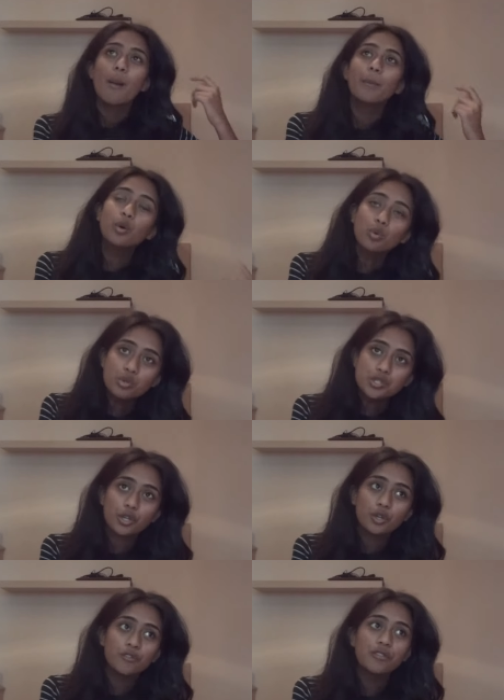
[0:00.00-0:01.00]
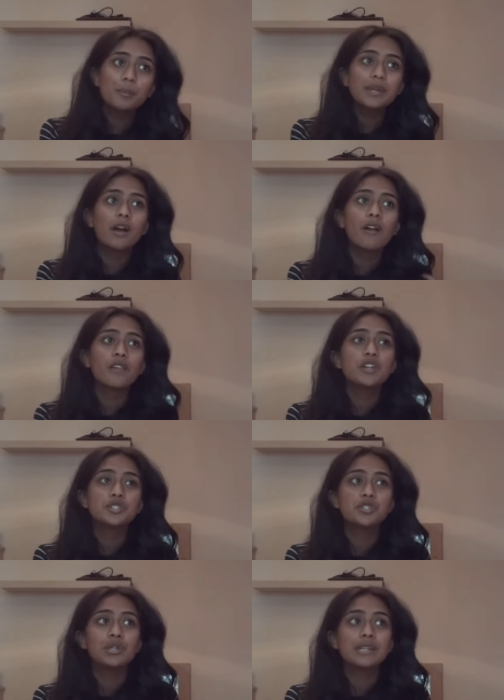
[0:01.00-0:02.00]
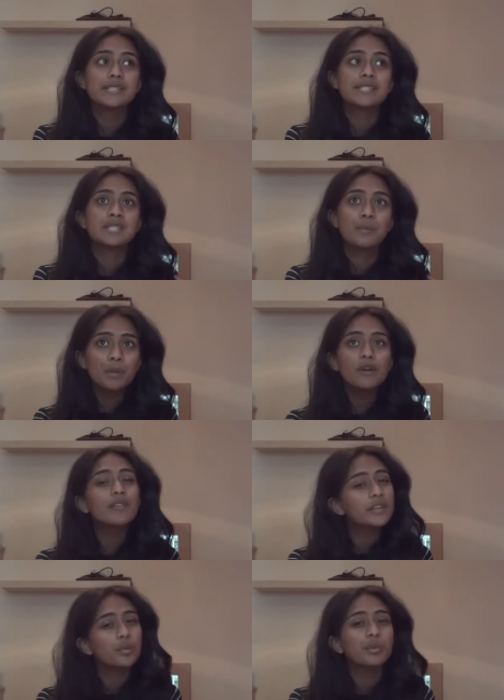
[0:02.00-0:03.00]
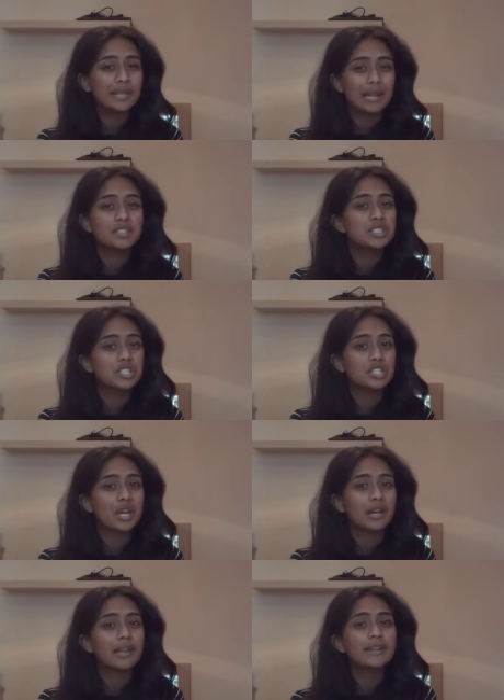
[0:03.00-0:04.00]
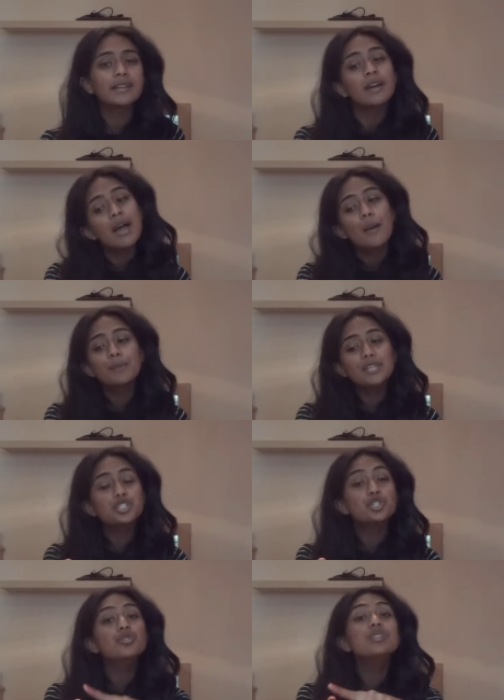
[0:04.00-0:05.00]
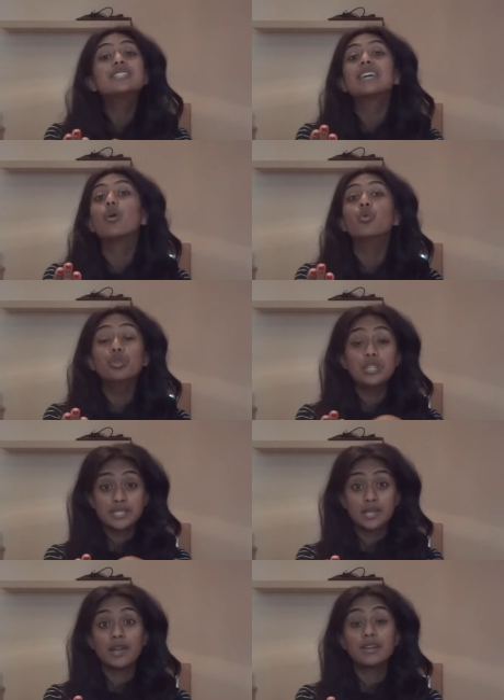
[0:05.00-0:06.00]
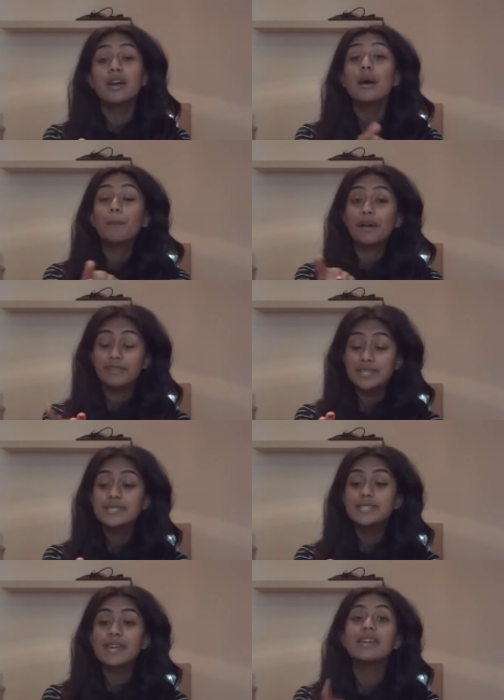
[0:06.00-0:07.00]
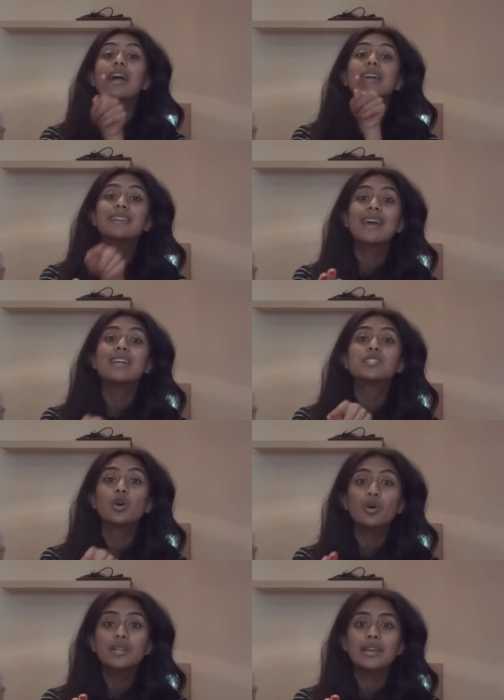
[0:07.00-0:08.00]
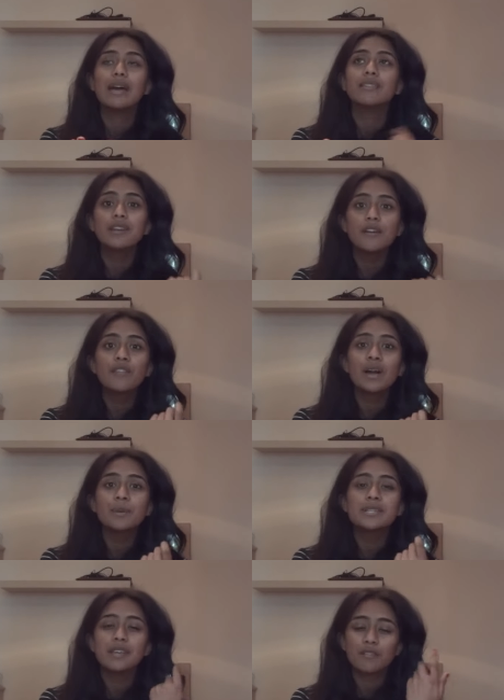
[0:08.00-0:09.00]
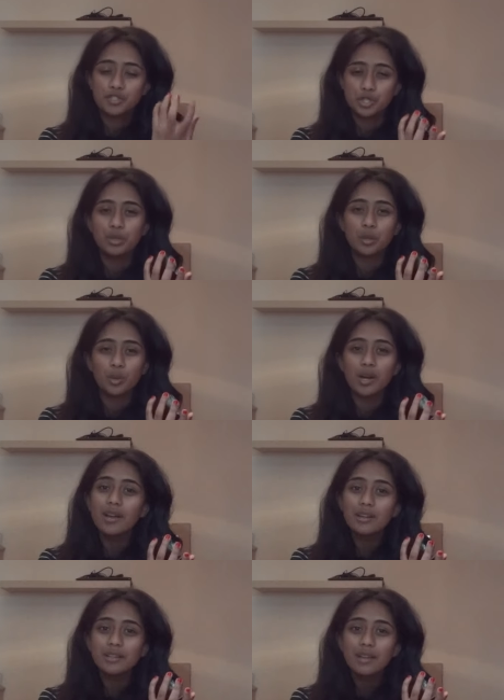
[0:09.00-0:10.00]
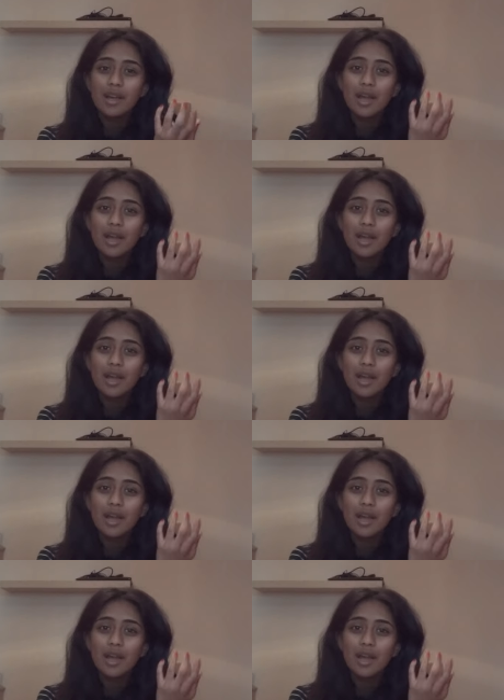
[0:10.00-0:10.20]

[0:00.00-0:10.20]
But also, for me, I find to-do lists a bit of like a reality check, like a, Manisha, you need to get all this done by this date, get on it. And then I find myself doing work.